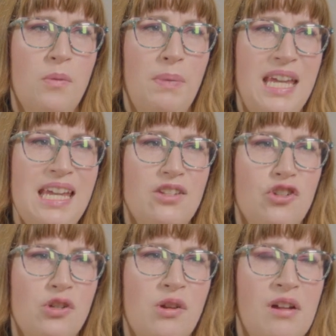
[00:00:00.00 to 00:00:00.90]
and
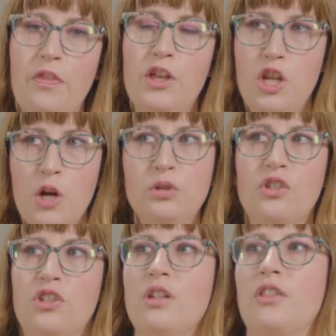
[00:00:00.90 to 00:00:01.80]
peach, because on the nose
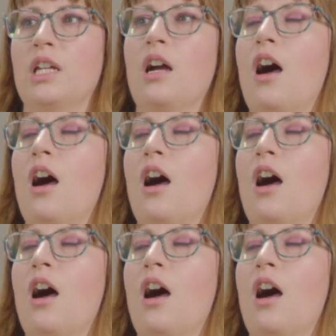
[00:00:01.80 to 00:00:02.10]
there's nothing